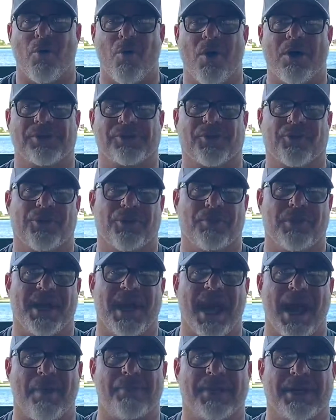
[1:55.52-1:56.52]
what's going to be
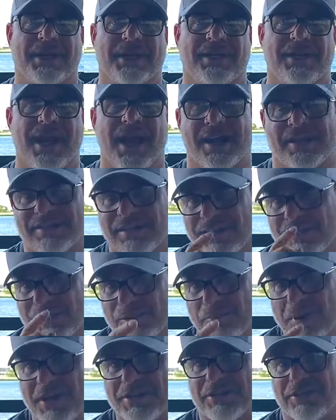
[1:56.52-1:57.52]
happening next,
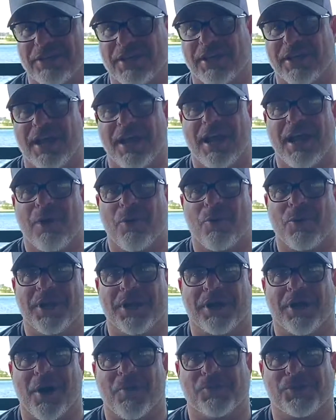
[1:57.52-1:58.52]
especially when it
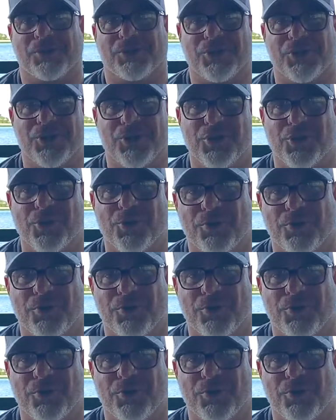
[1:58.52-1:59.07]
comes to you.